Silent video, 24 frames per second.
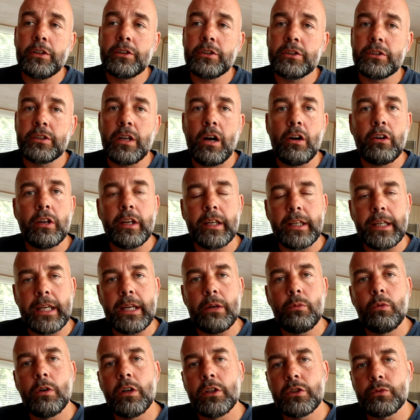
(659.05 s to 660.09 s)
to target
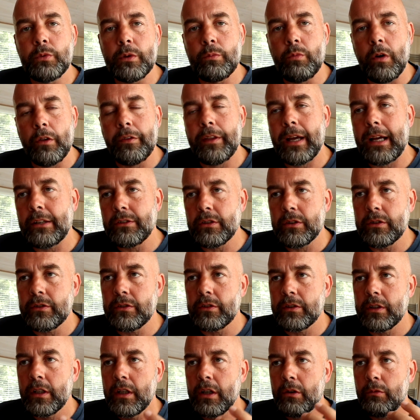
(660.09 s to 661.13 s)
keywords with
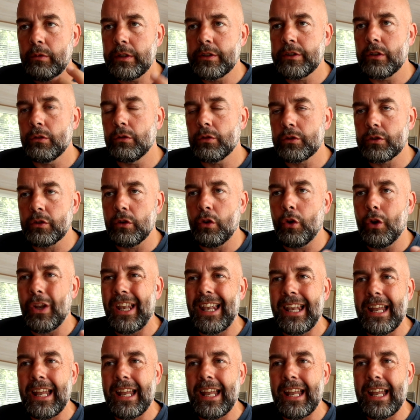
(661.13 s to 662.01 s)
1000 results or